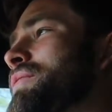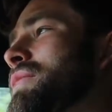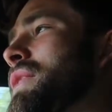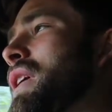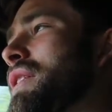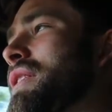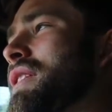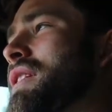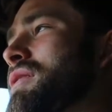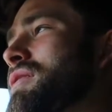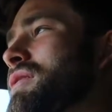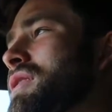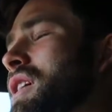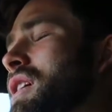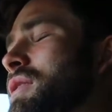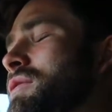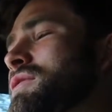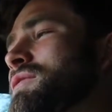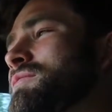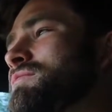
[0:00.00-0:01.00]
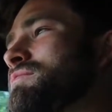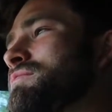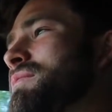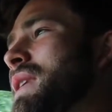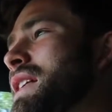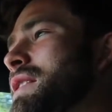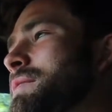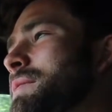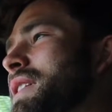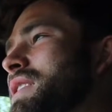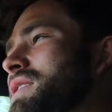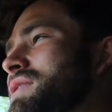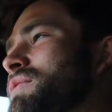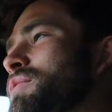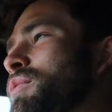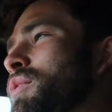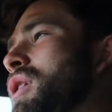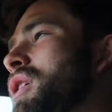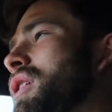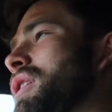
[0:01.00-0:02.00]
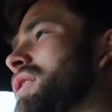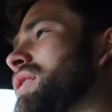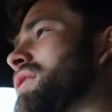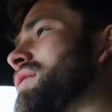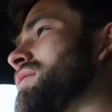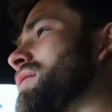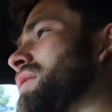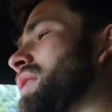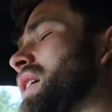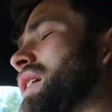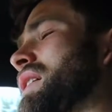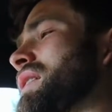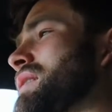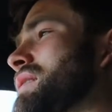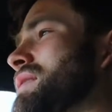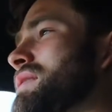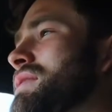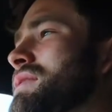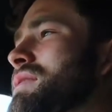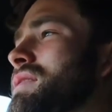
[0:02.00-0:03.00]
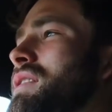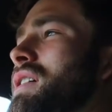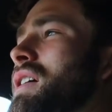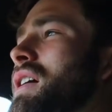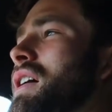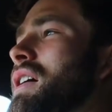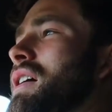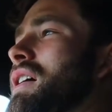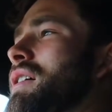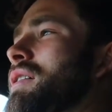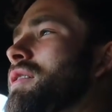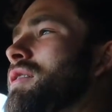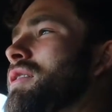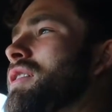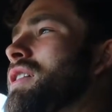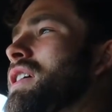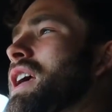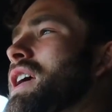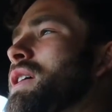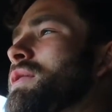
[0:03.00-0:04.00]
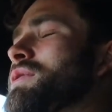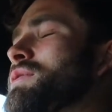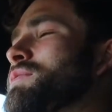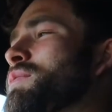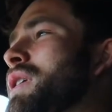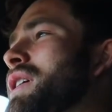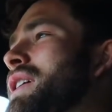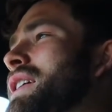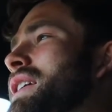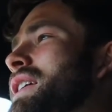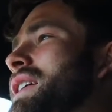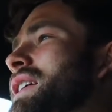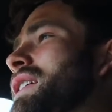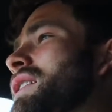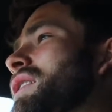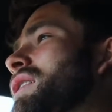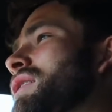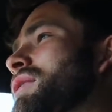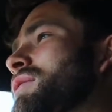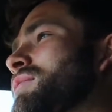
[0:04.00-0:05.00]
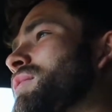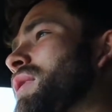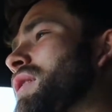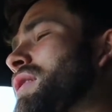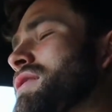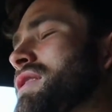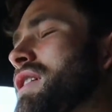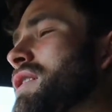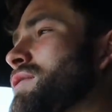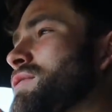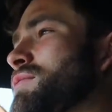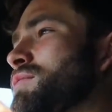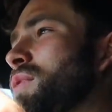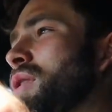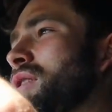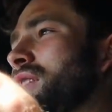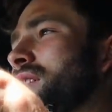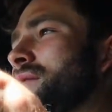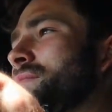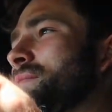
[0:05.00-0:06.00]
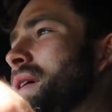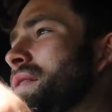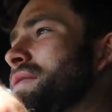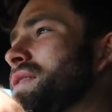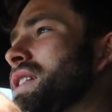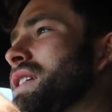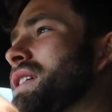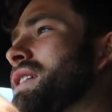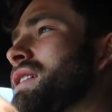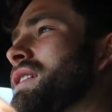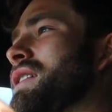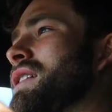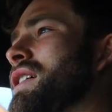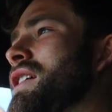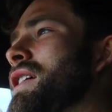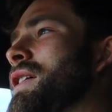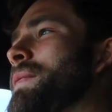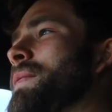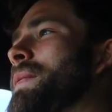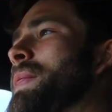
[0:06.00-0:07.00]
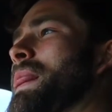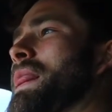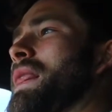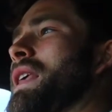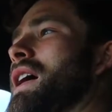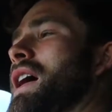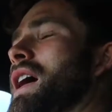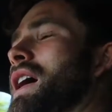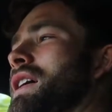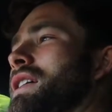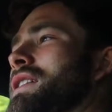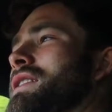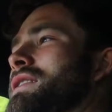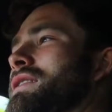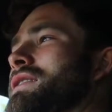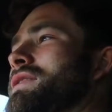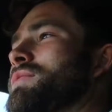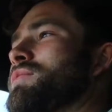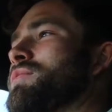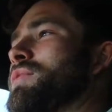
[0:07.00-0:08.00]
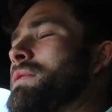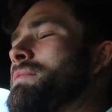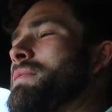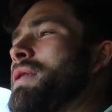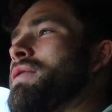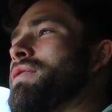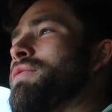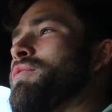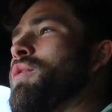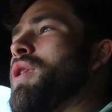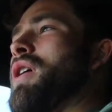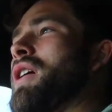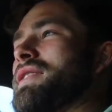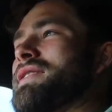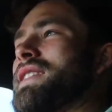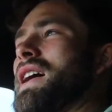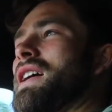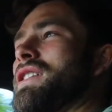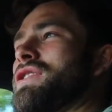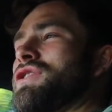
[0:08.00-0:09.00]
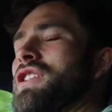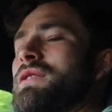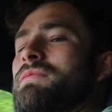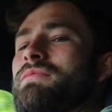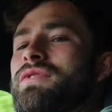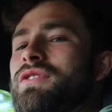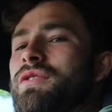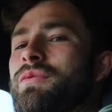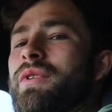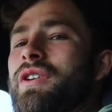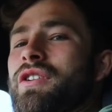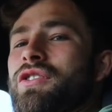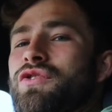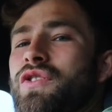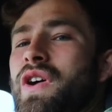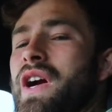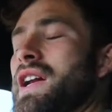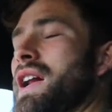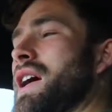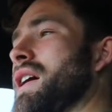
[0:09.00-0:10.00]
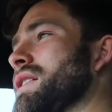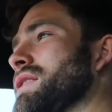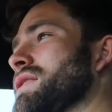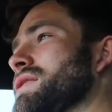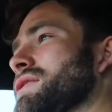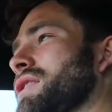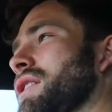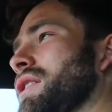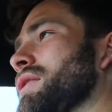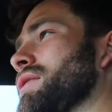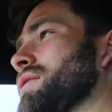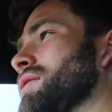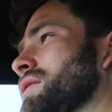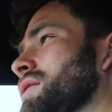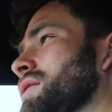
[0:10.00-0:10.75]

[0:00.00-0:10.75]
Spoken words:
I think it was mainly because of work things. He was working in Hull, whereas I was working in Beverley, and we both worked at gyms that we could train at, so